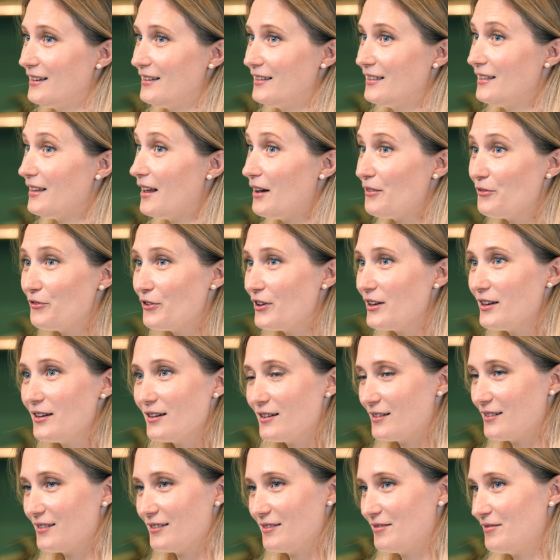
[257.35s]
nothing
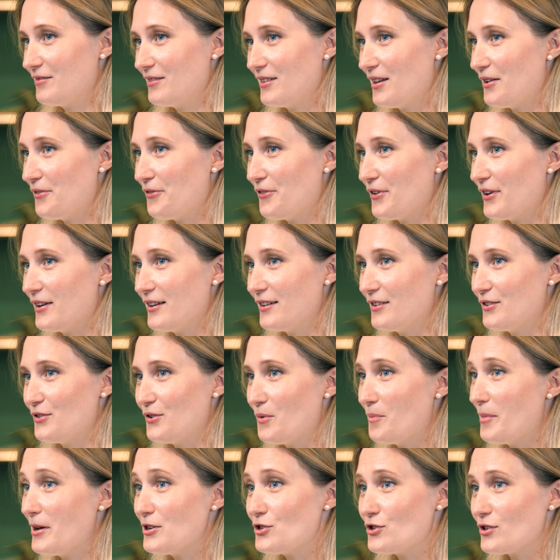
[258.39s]

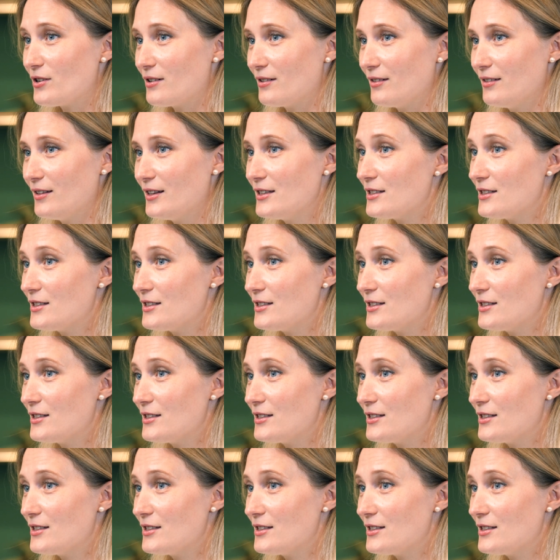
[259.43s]
magical.